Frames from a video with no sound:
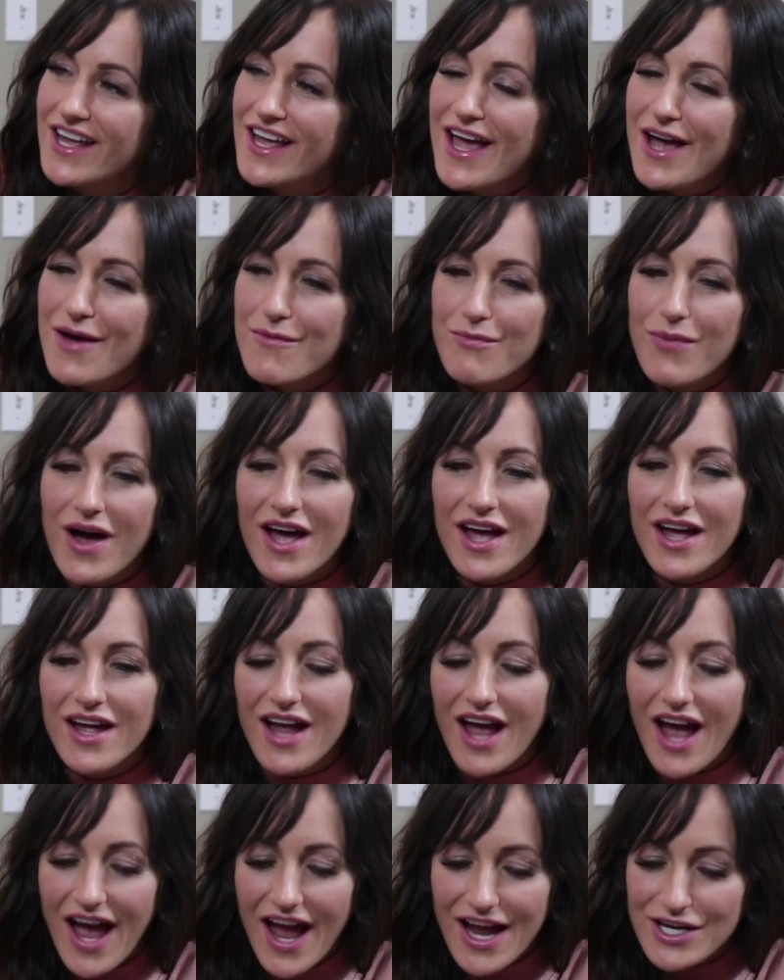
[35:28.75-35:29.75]
but
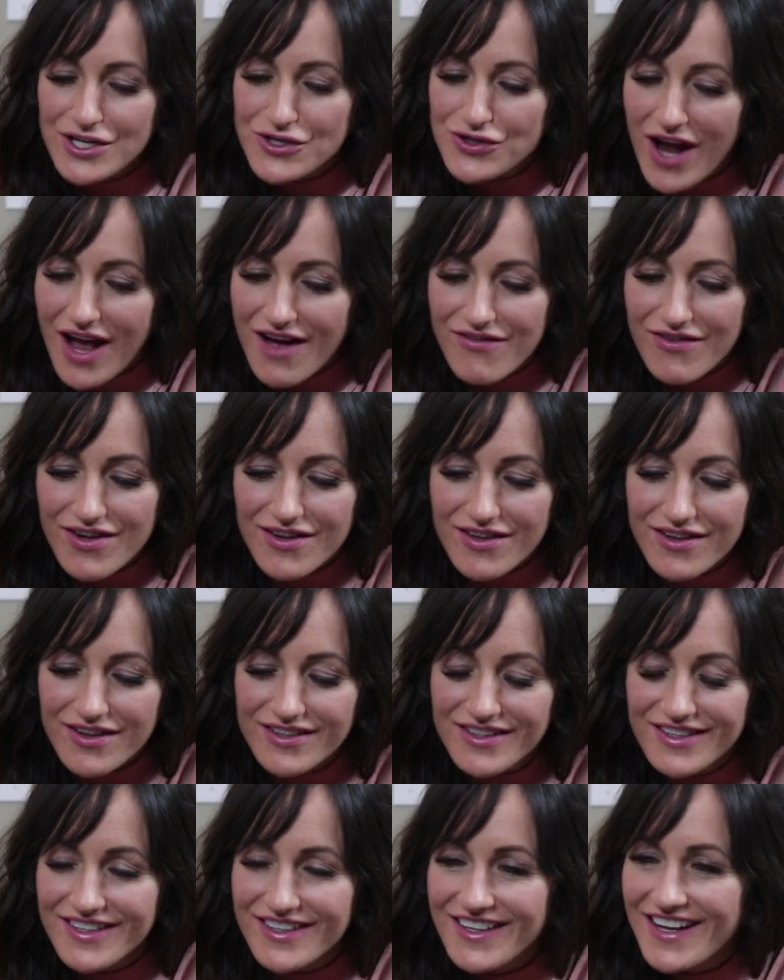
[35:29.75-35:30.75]
I travel
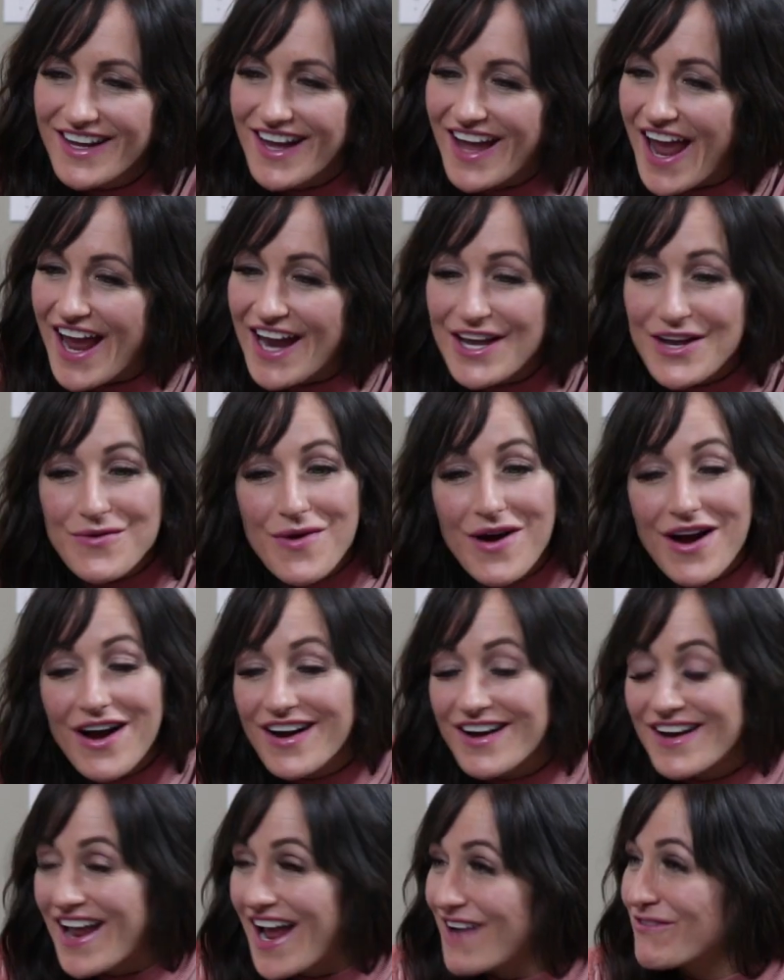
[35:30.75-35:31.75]
anywhere and
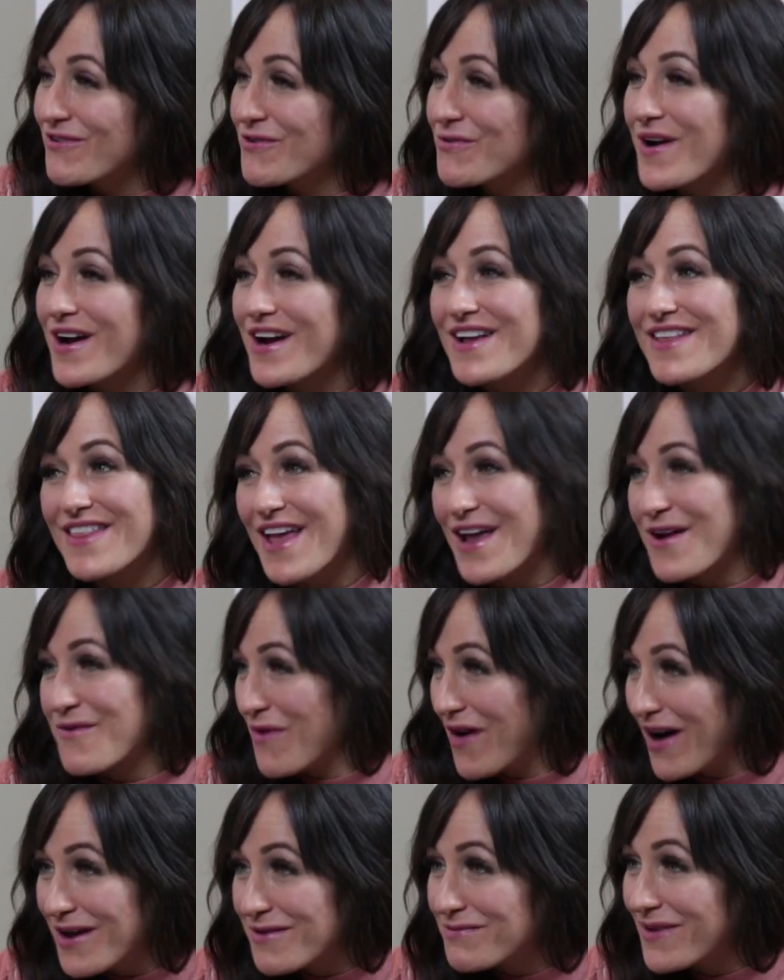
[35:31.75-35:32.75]
everywhere they
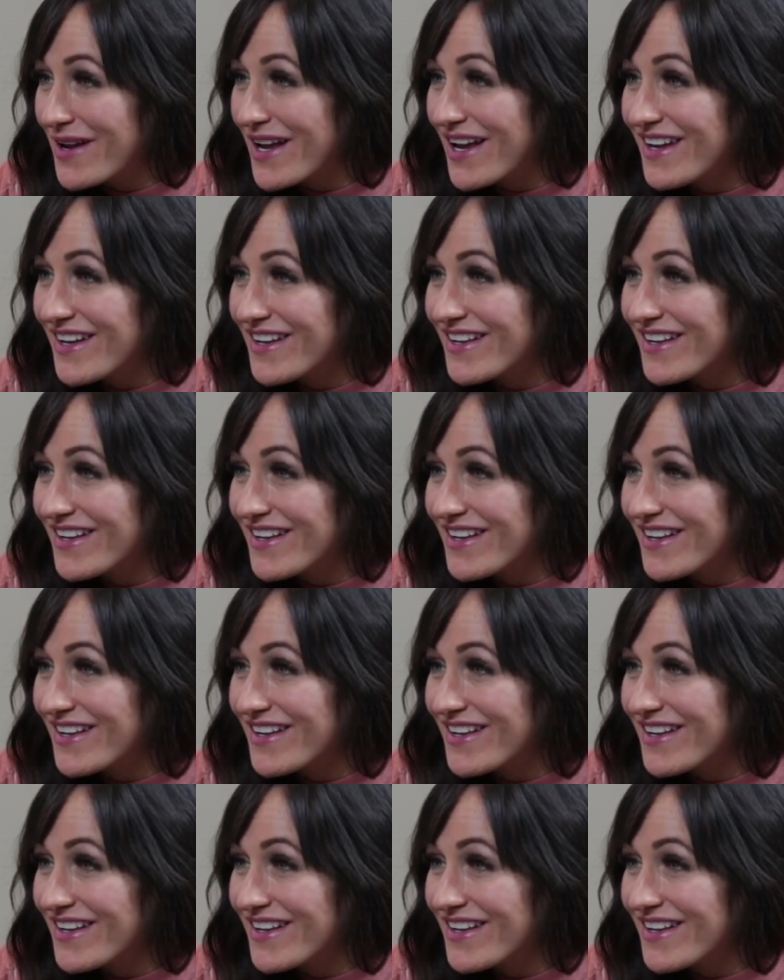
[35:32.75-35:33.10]
want me.